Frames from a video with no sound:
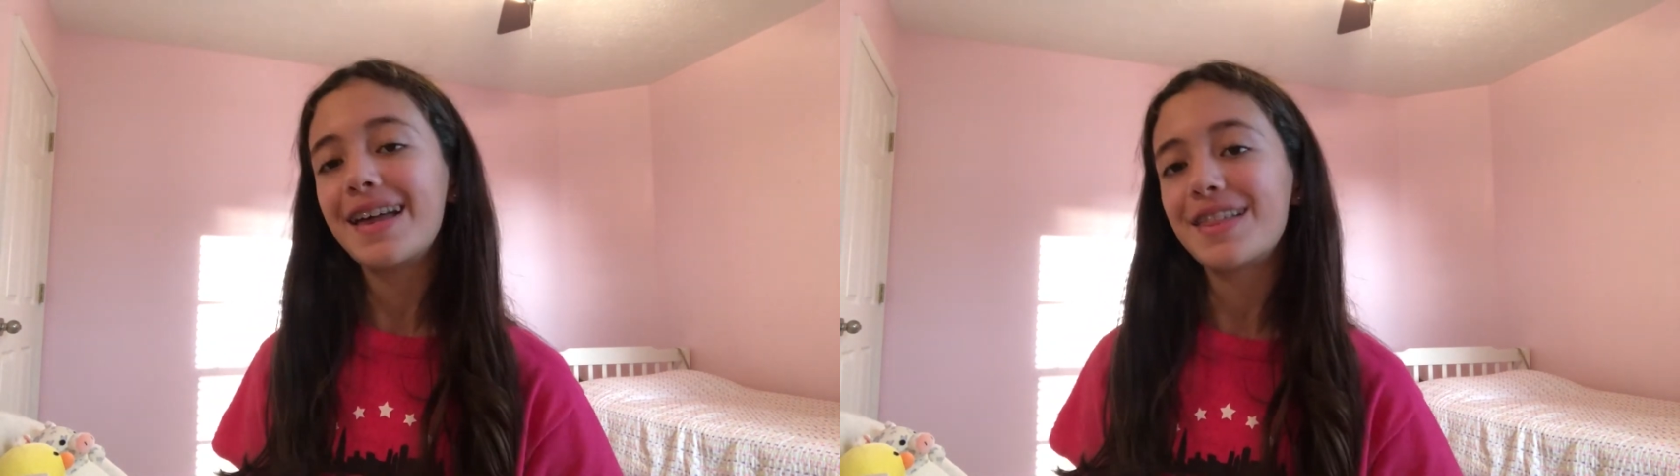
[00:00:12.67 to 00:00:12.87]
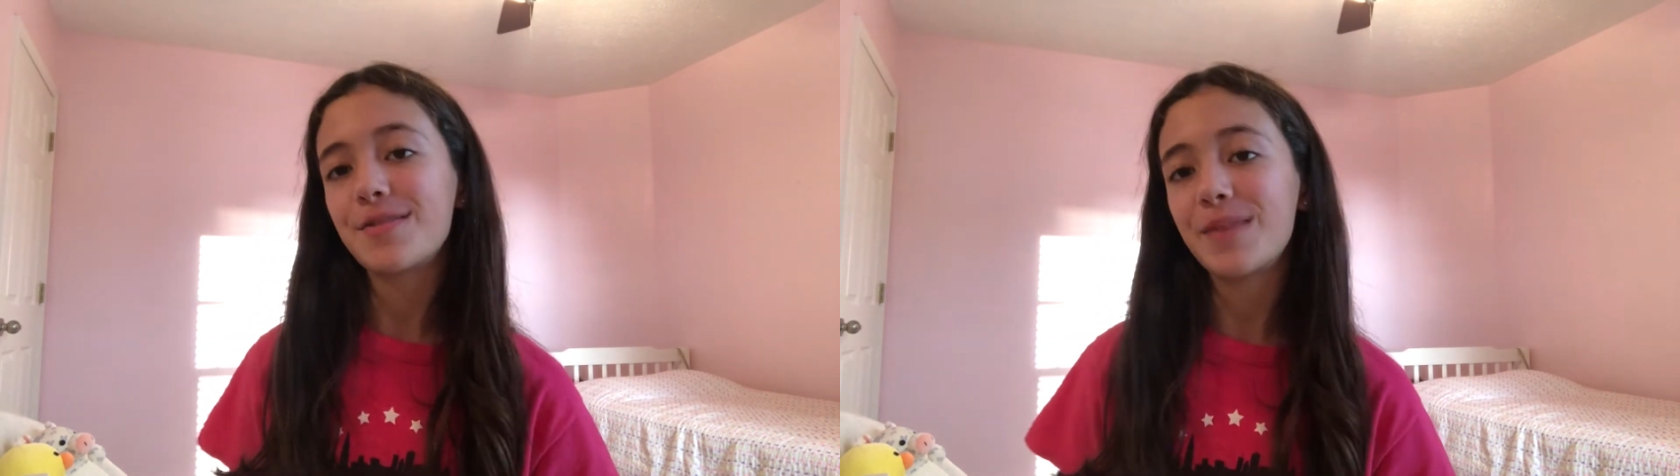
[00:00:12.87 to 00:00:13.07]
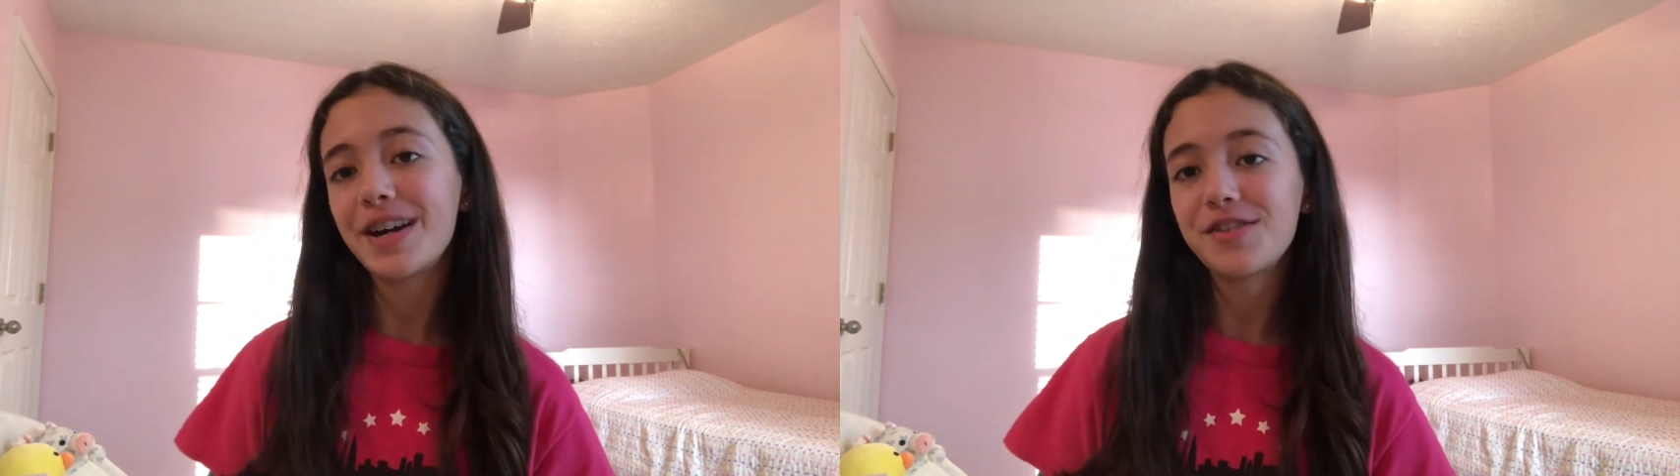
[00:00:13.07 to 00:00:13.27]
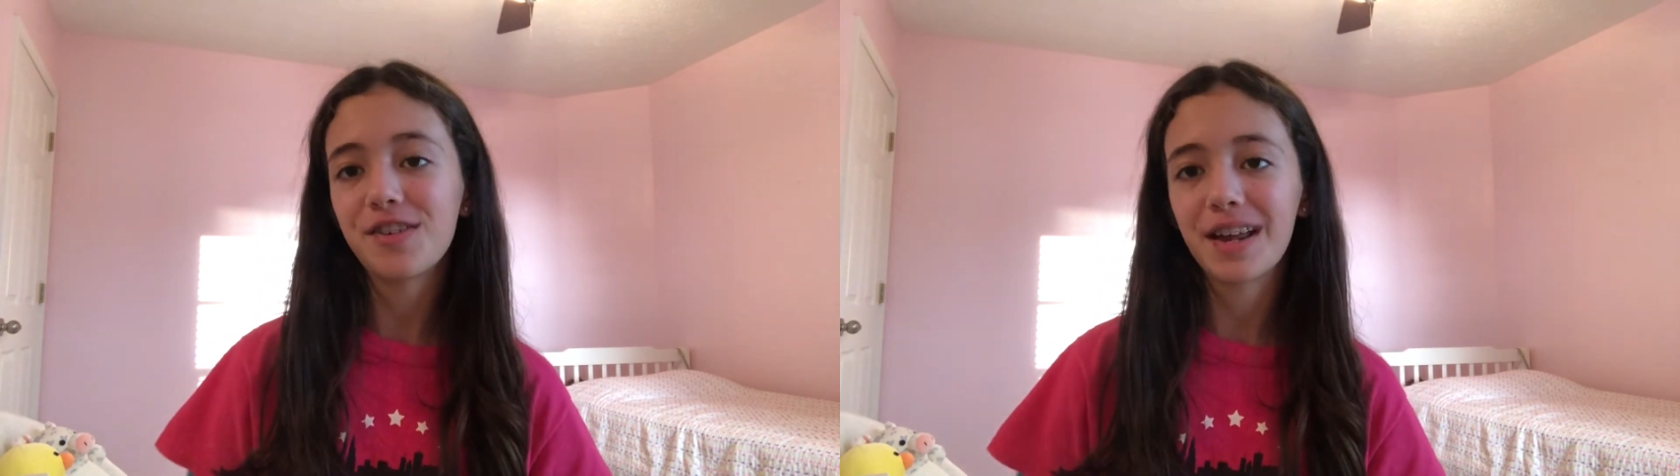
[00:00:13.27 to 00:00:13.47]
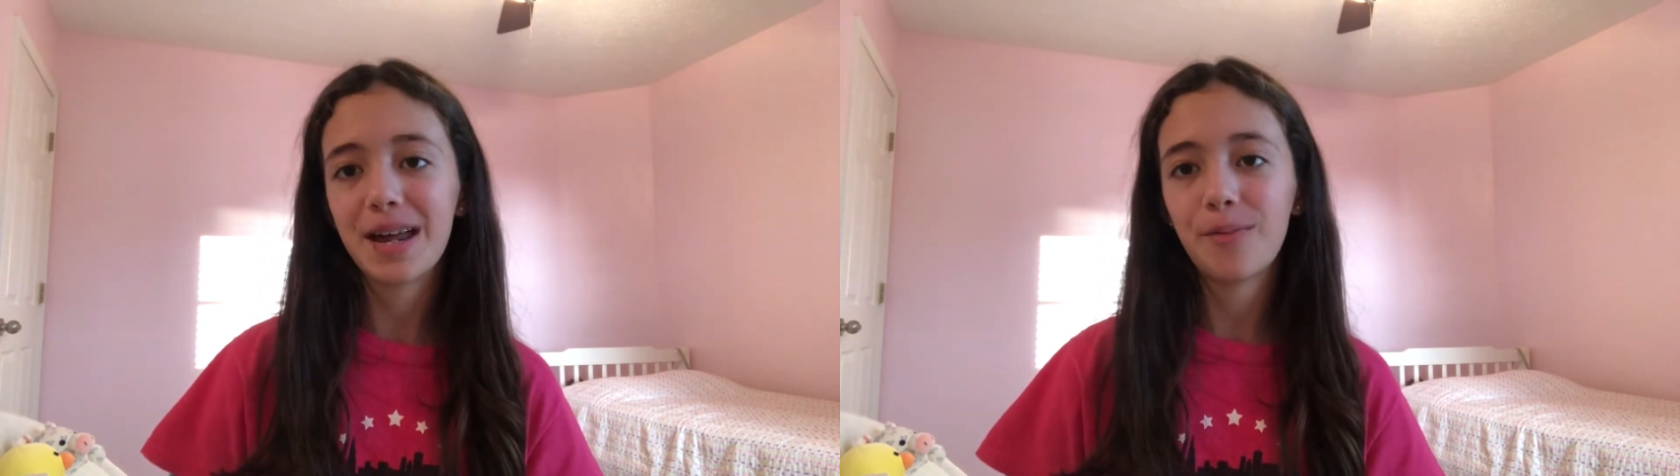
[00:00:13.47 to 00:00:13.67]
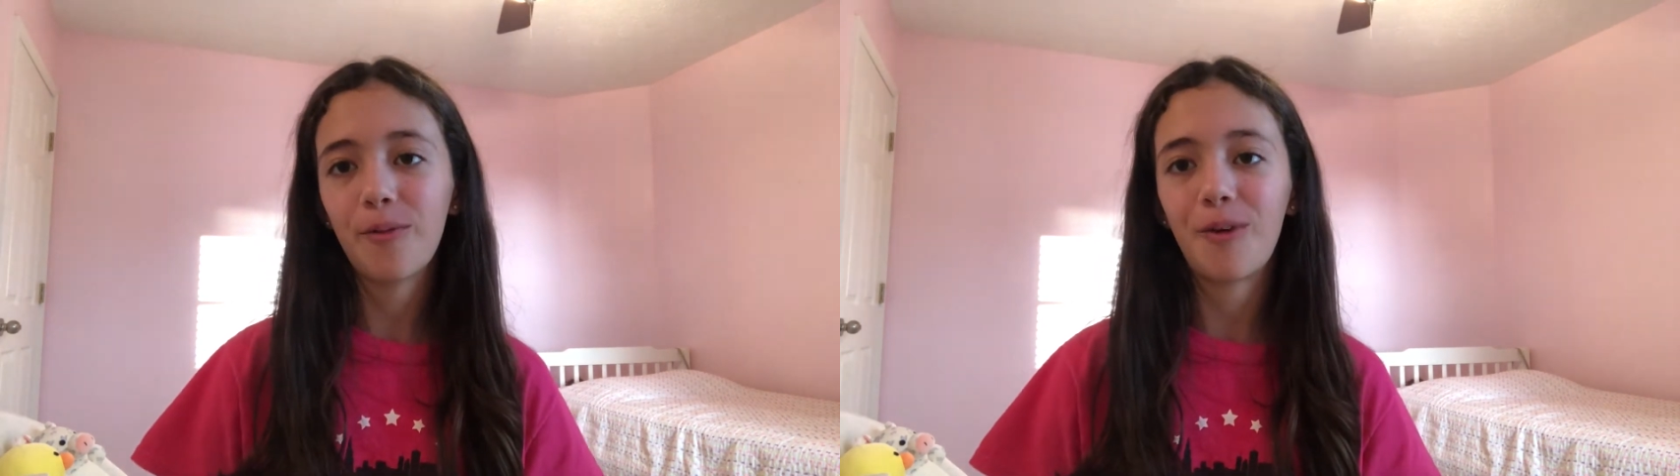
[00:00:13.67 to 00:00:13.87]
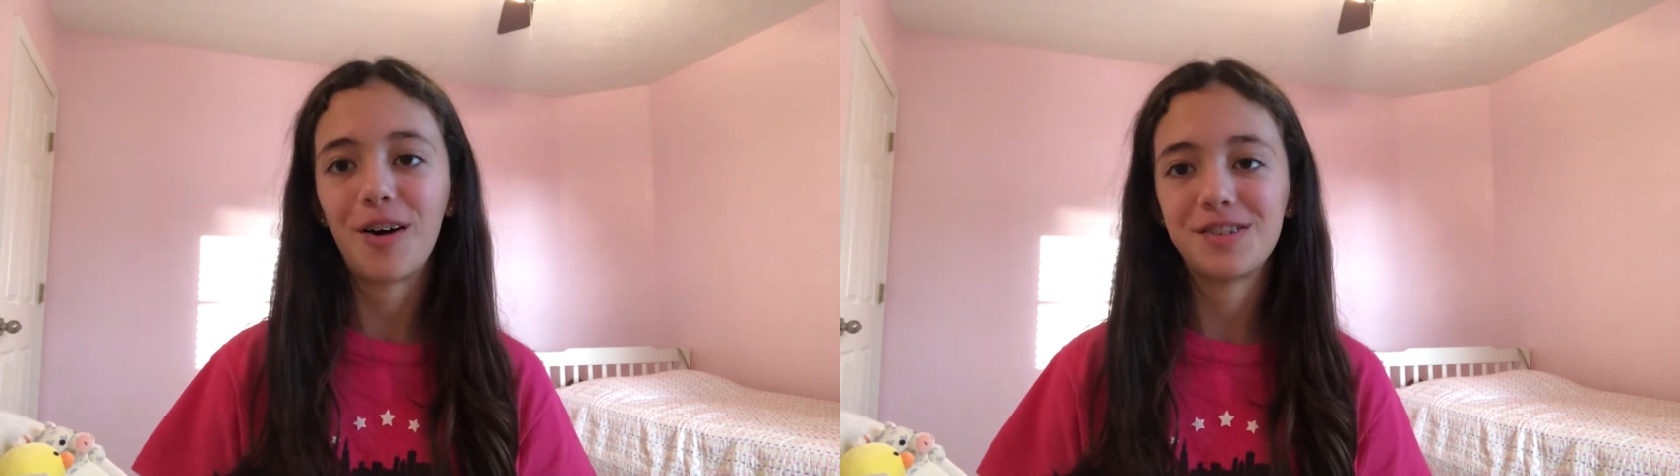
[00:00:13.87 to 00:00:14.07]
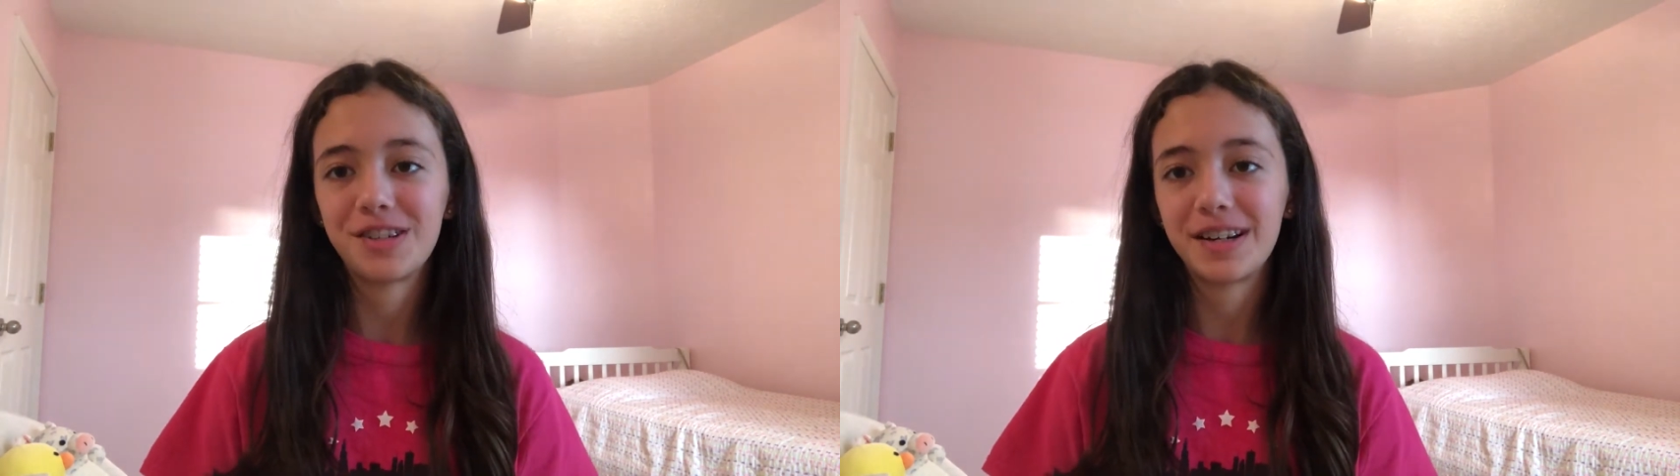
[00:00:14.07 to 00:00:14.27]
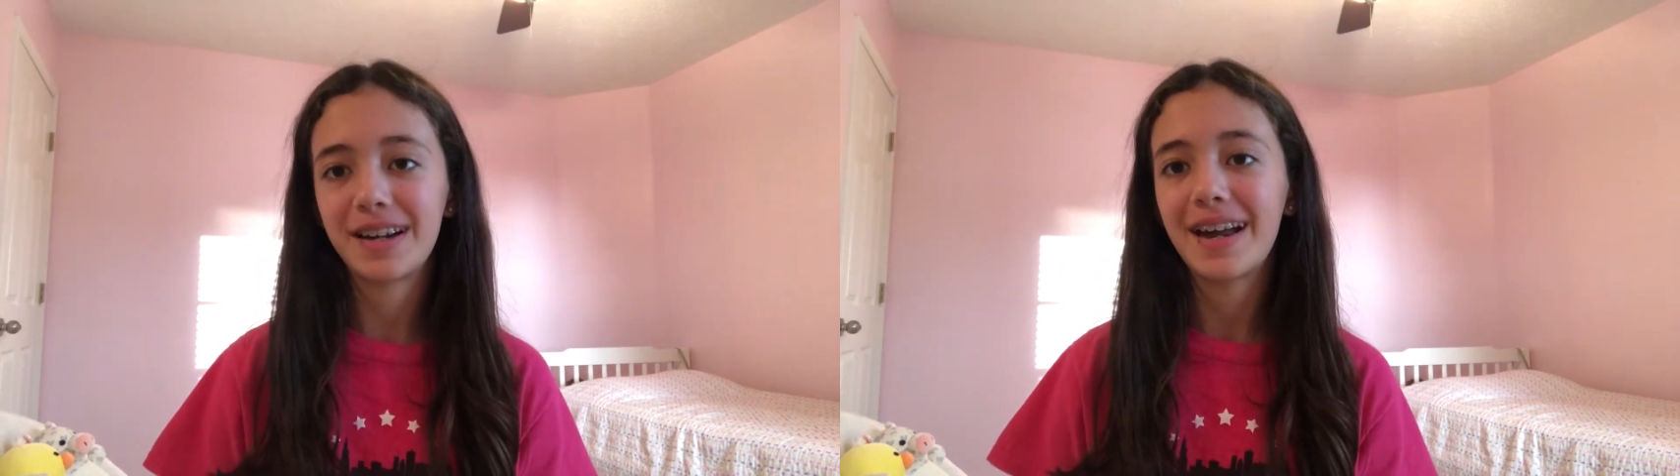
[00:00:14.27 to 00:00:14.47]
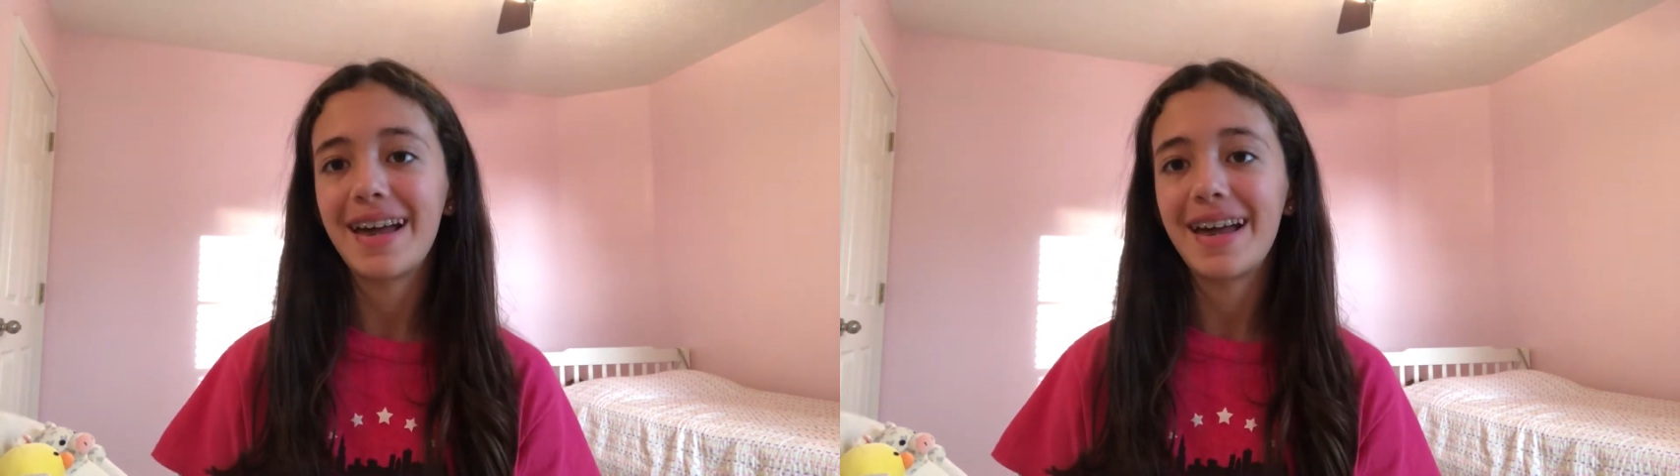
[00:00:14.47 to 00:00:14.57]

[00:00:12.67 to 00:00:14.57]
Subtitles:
then make sure to keep on watching.